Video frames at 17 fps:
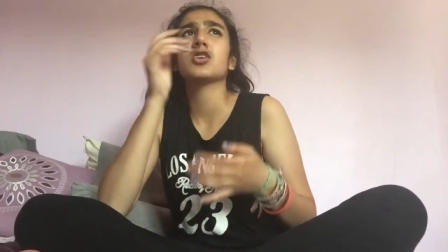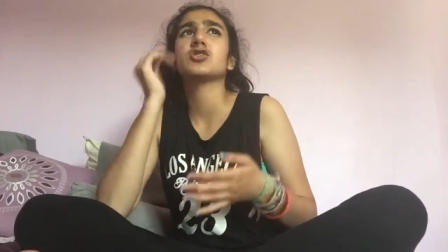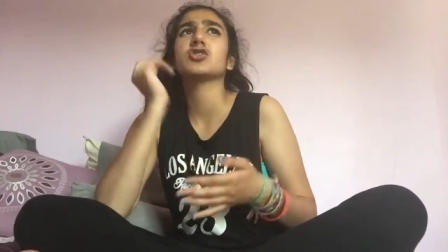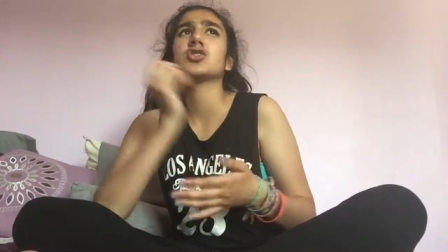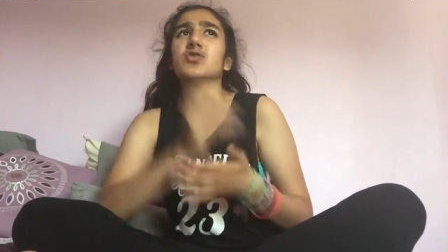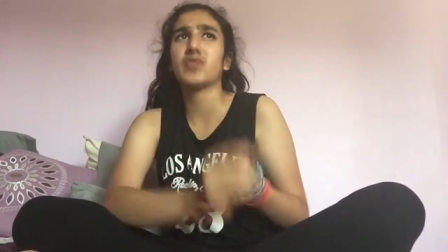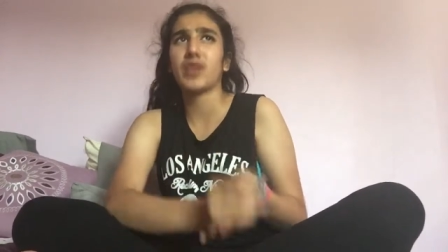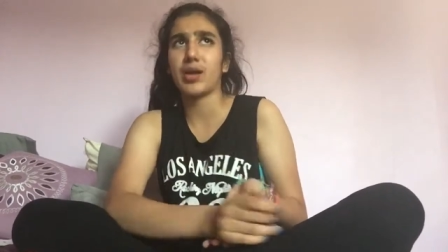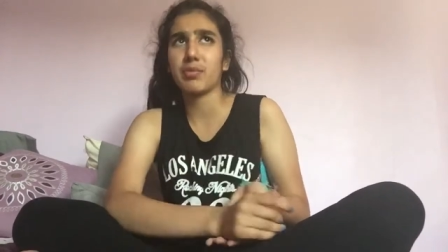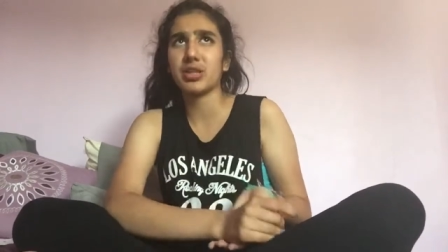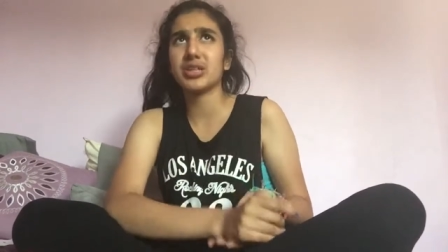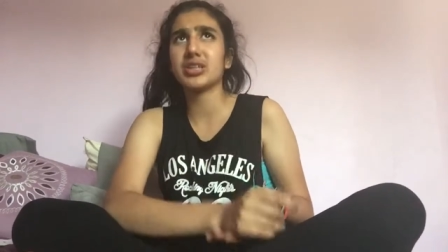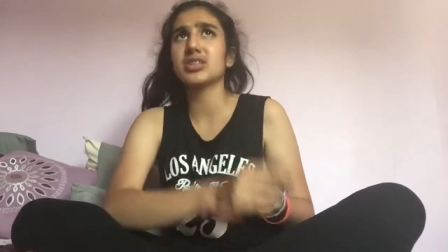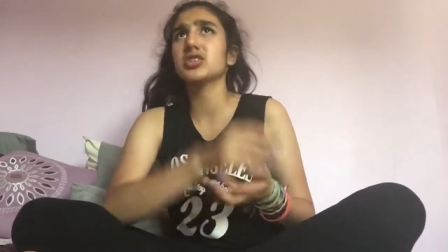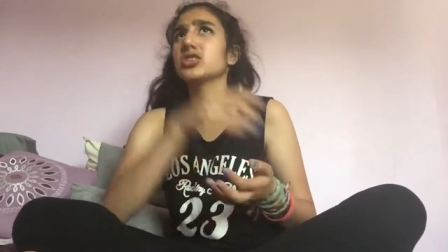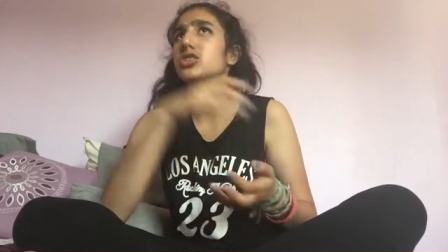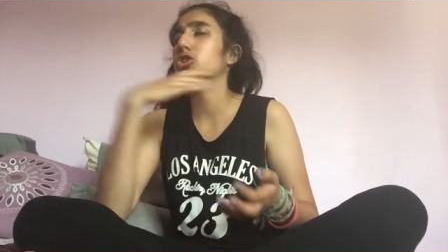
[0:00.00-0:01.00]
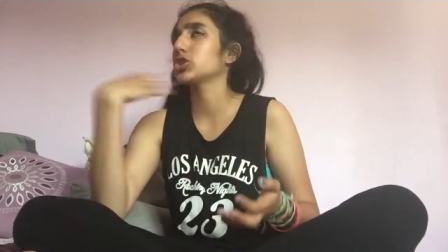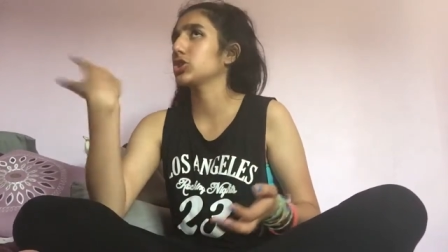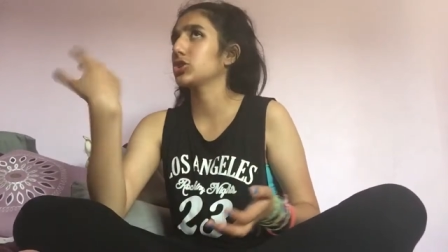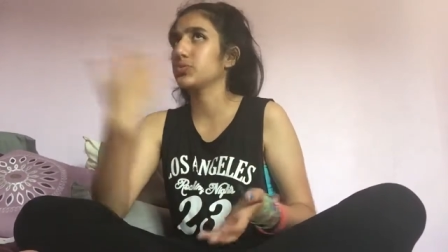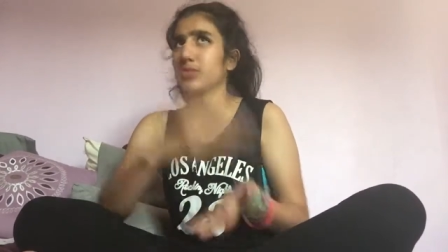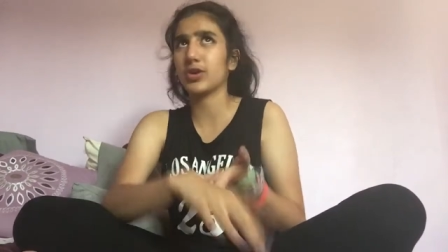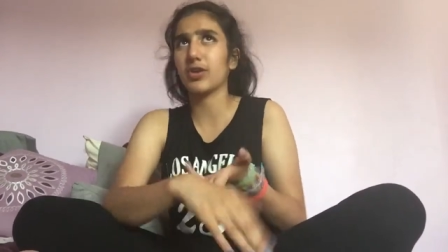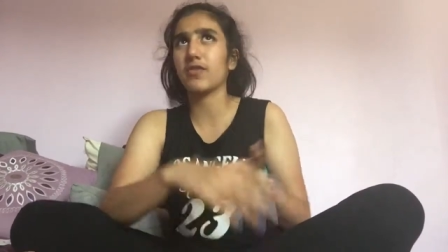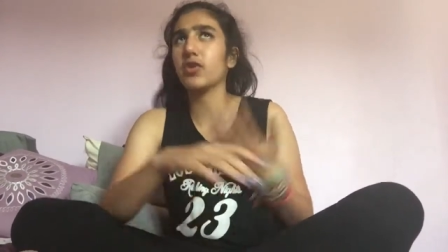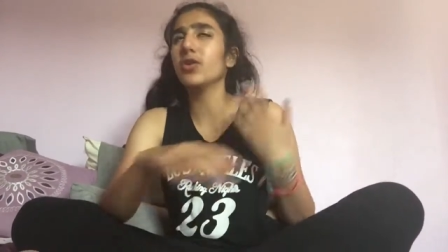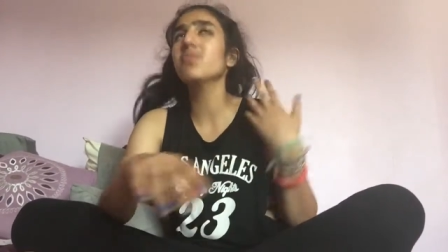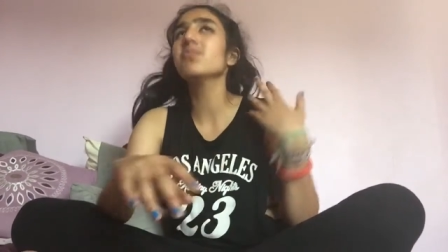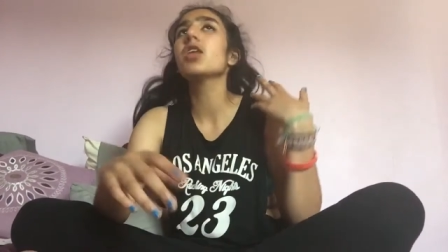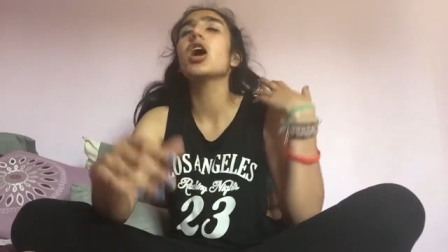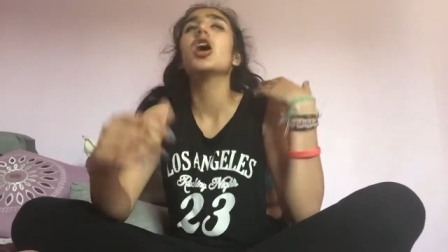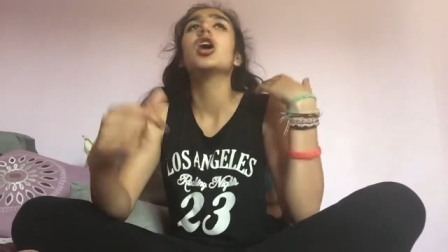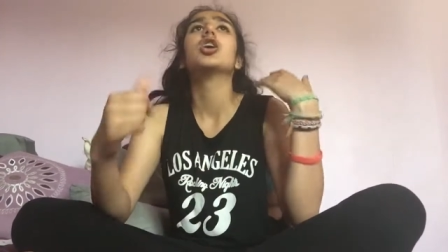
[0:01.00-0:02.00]
She's fabulous. She's beautiful.
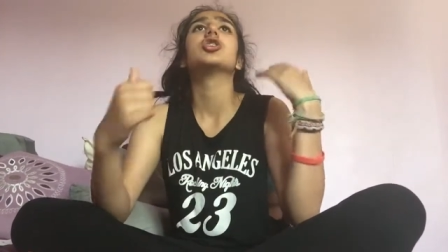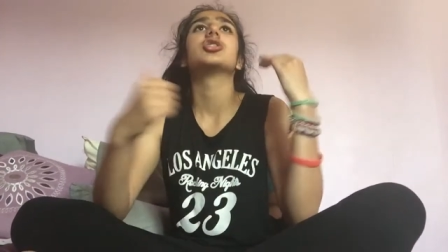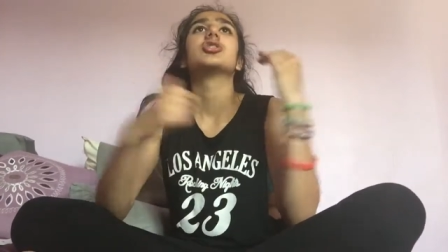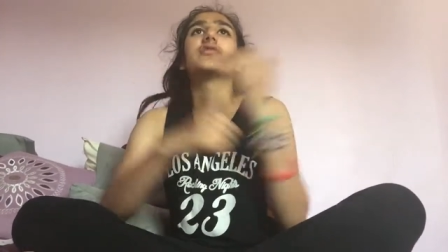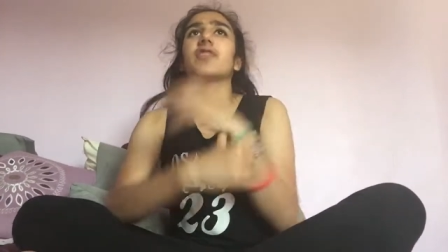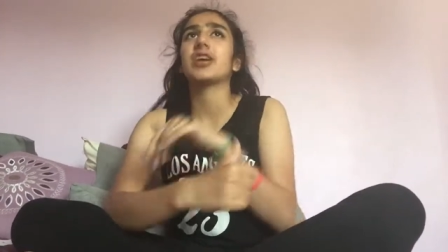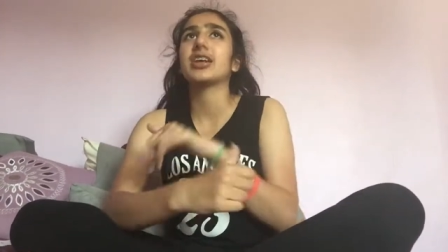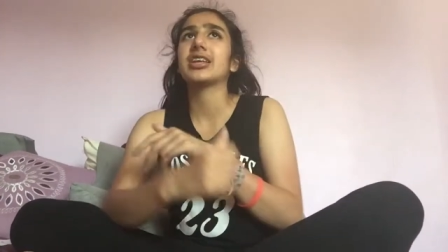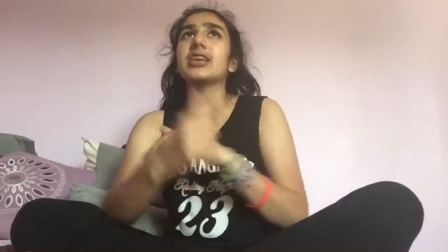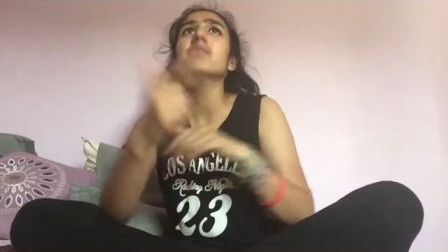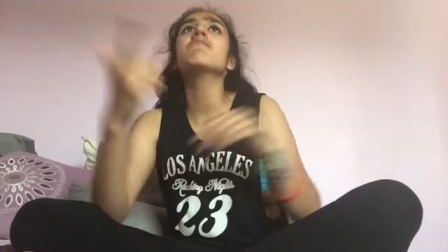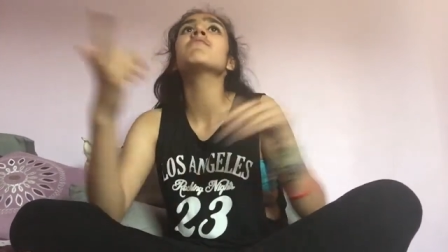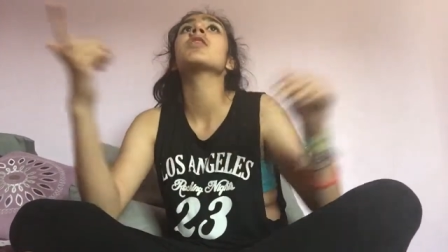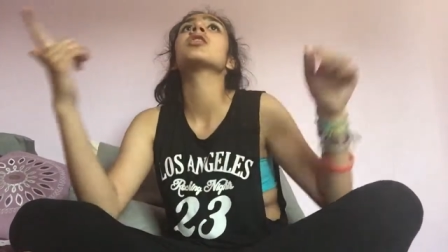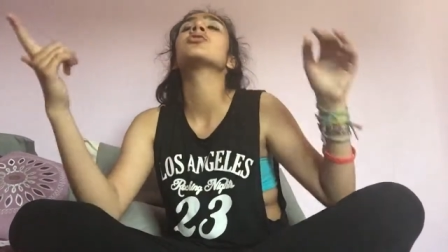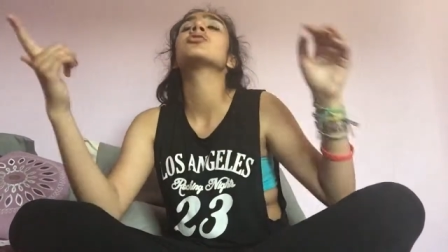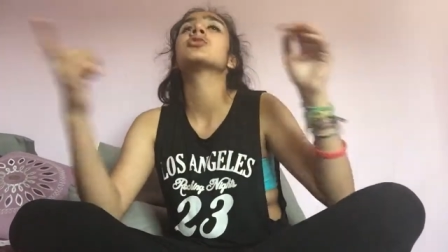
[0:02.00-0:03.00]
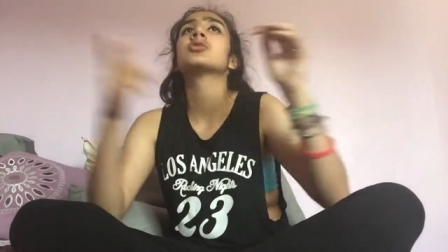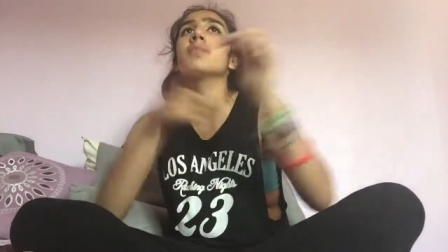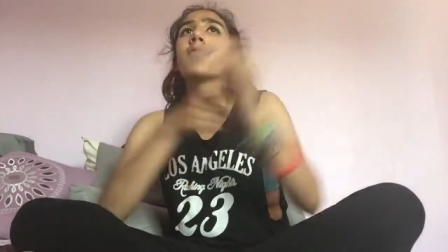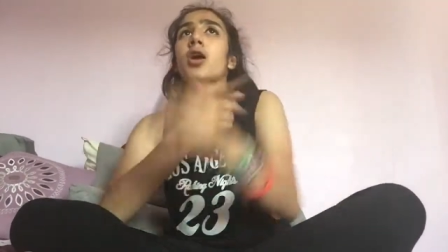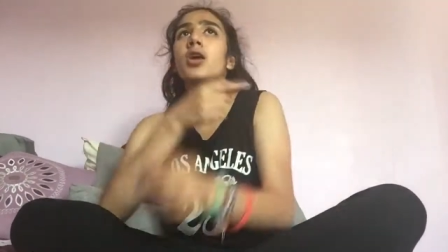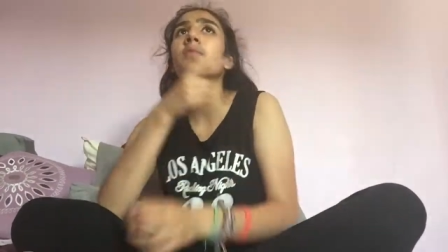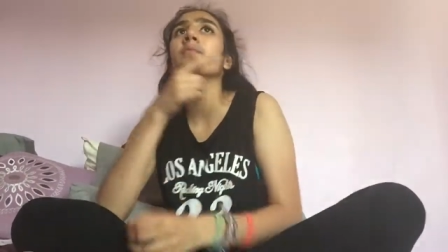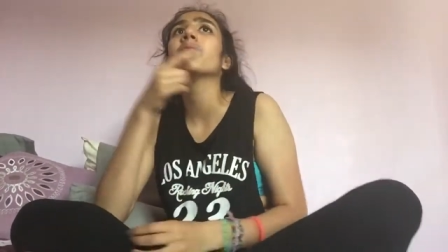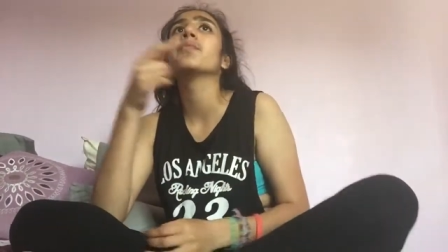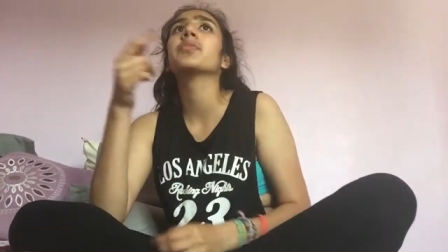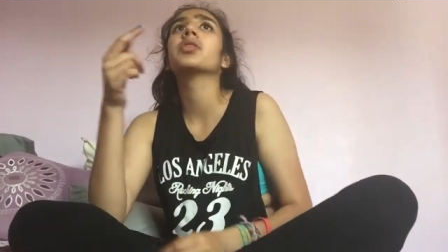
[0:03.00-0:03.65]
She's funny. She's smart.